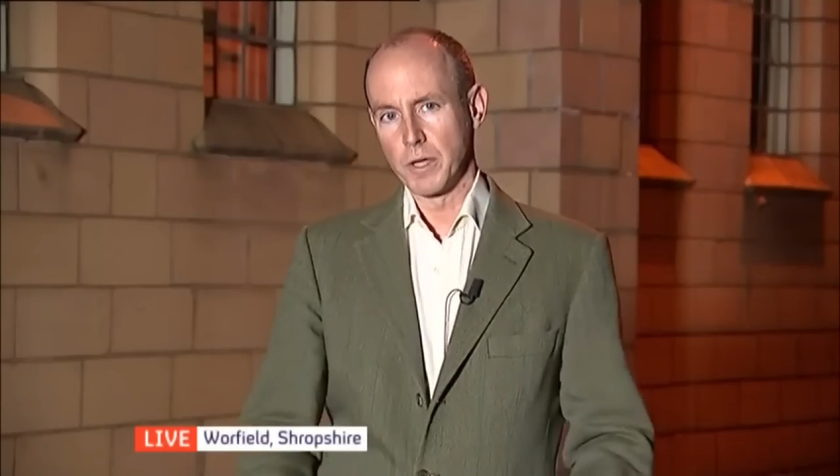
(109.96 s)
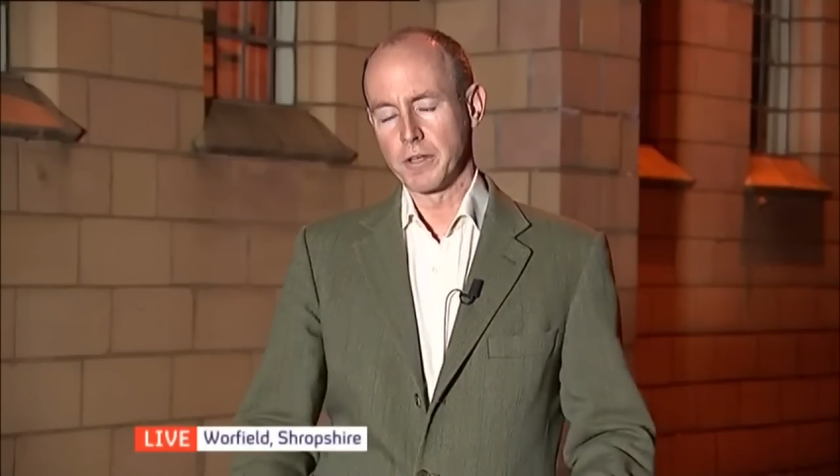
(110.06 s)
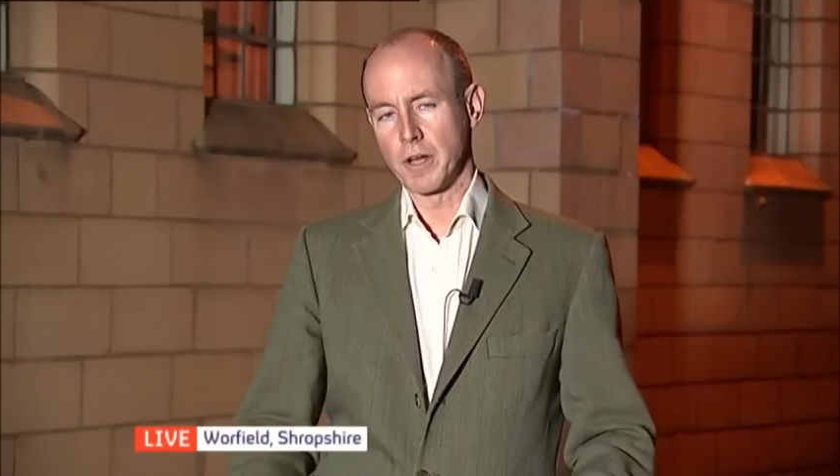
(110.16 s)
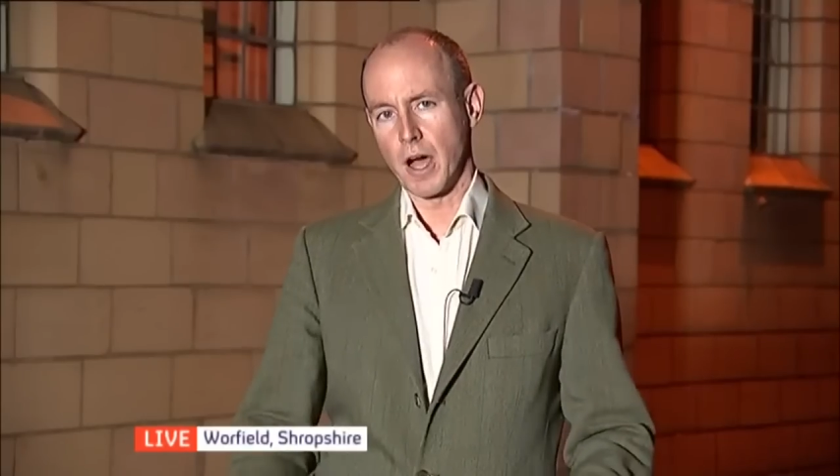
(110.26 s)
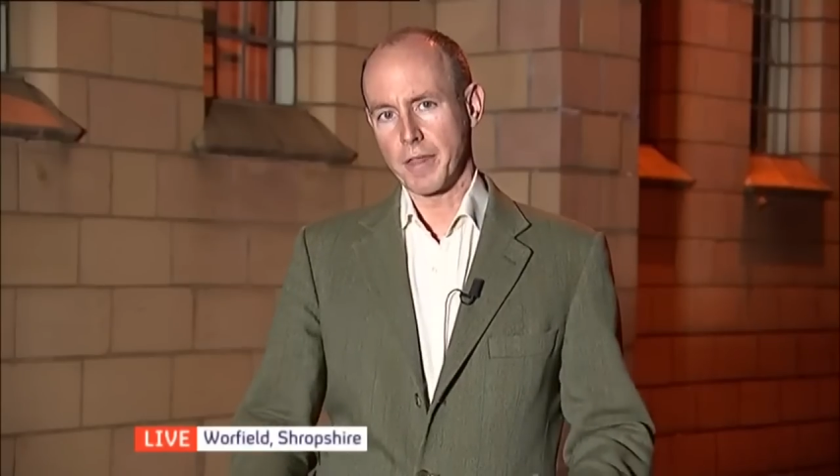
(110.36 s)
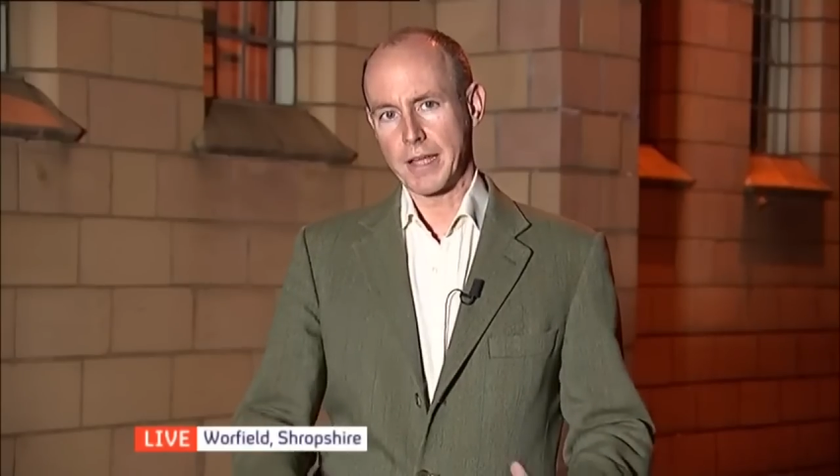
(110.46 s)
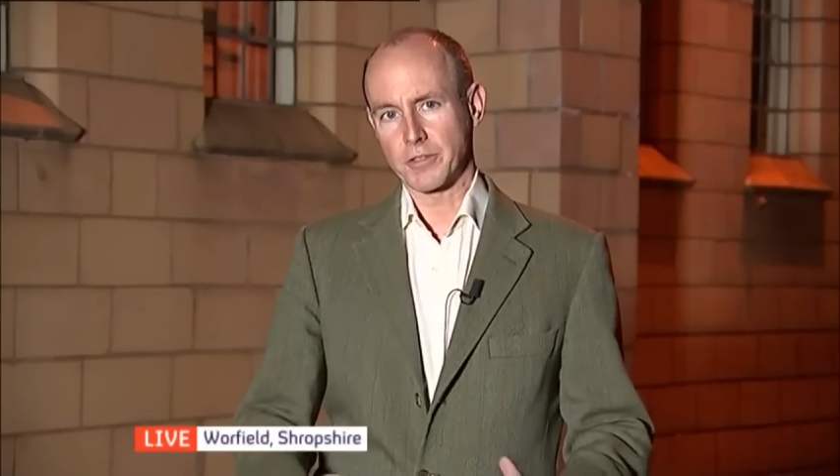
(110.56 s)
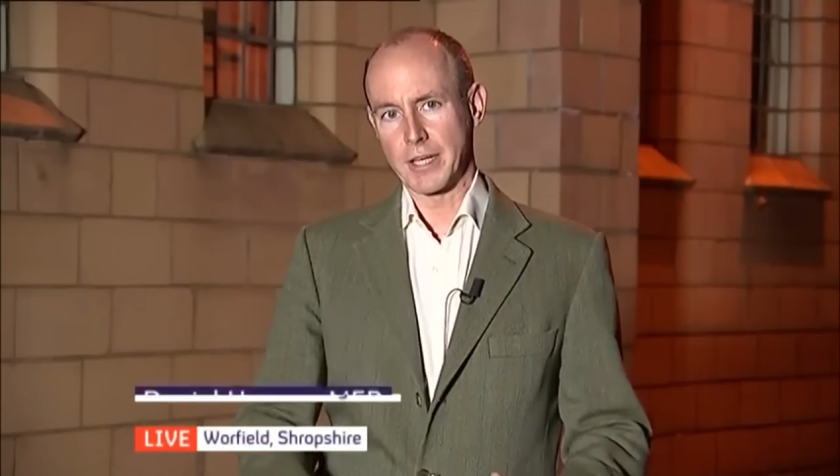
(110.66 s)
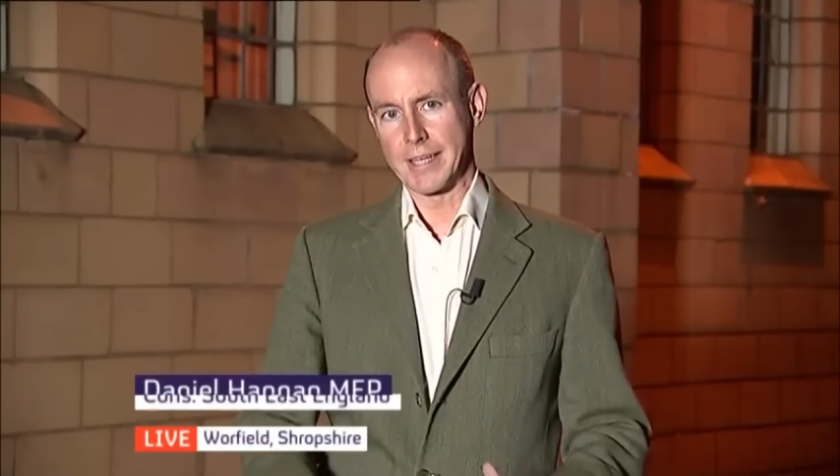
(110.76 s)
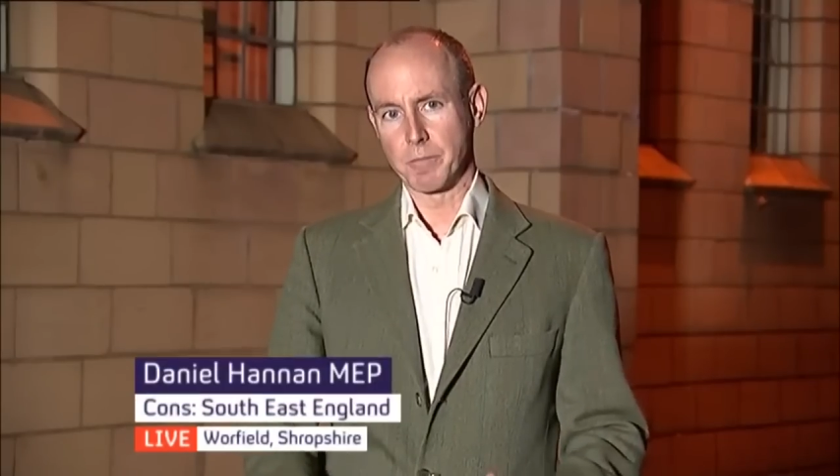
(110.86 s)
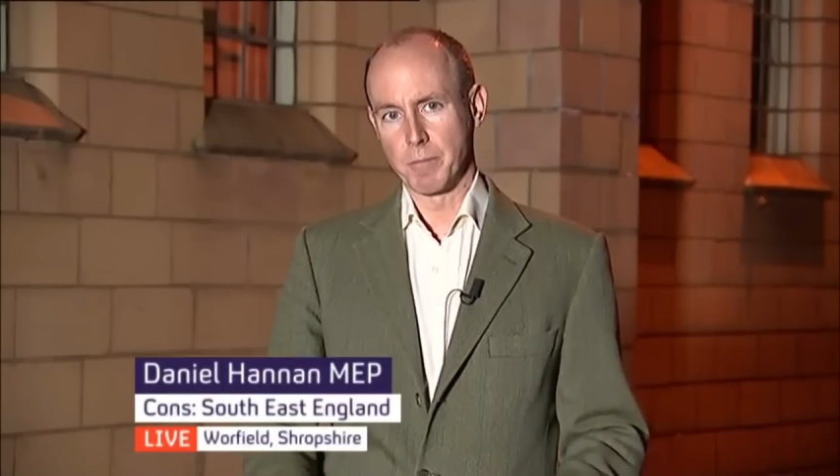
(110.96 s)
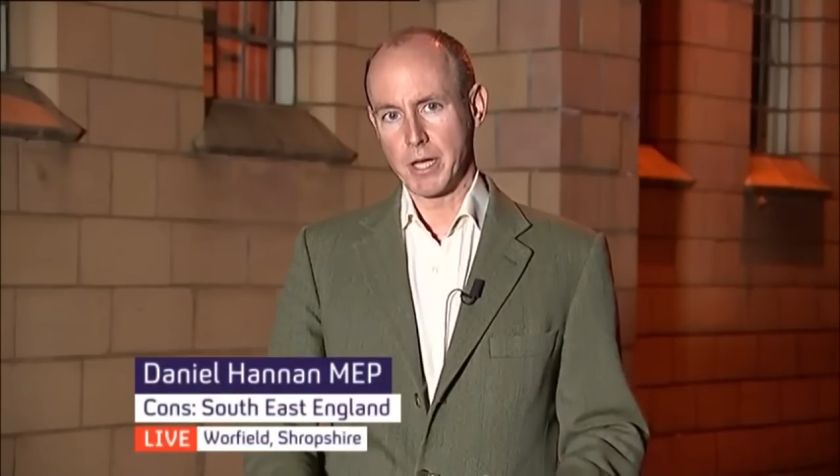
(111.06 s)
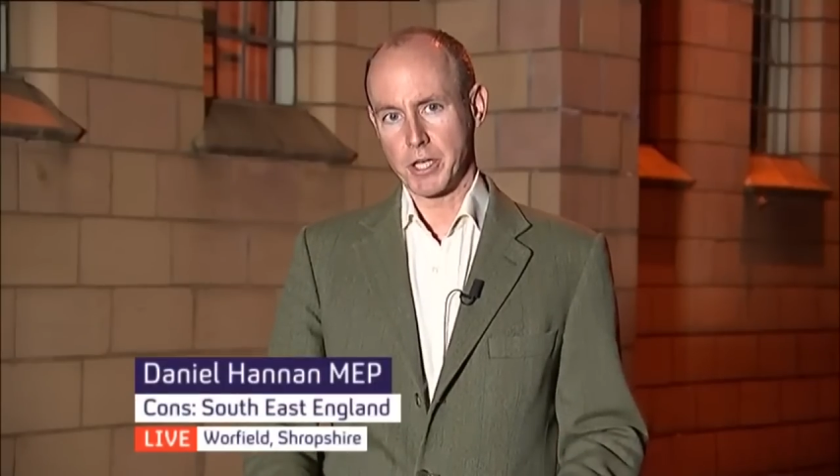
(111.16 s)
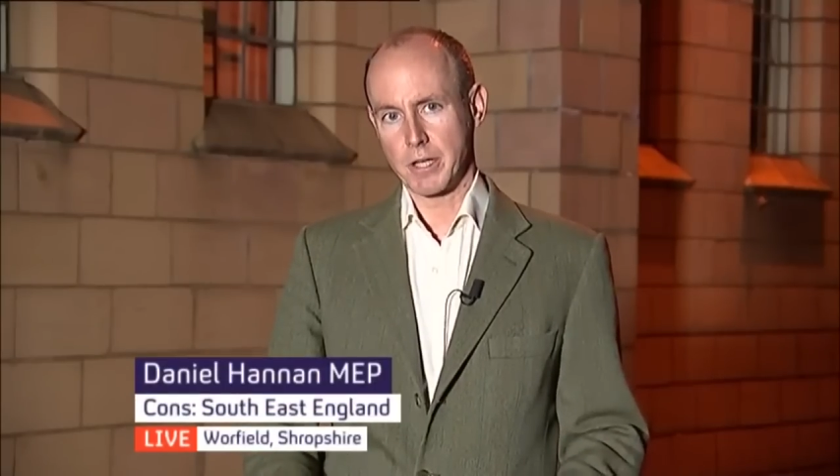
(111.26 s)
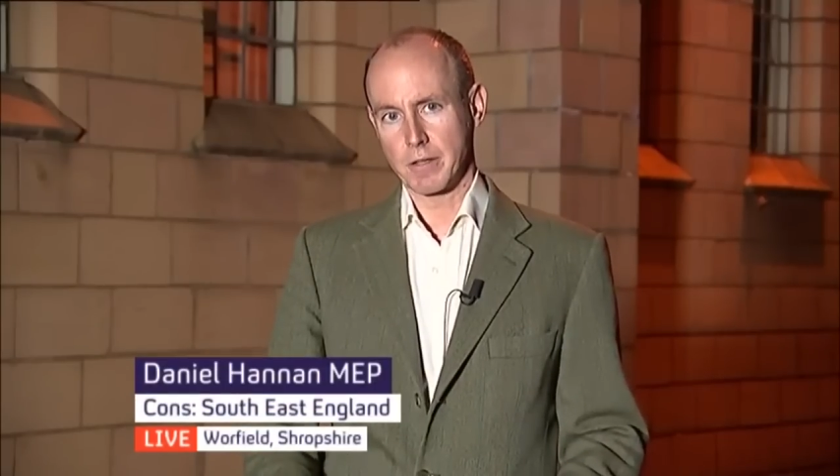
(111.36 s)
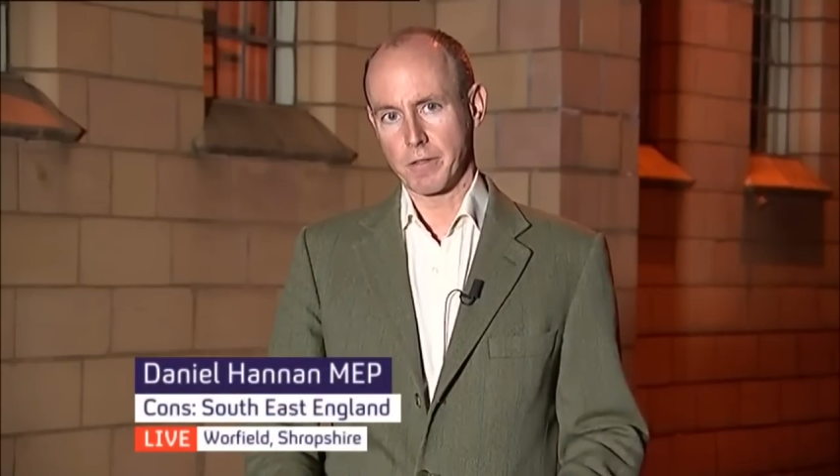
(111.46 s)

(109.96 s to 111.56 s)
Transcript: You know, I think it's slightly diminishing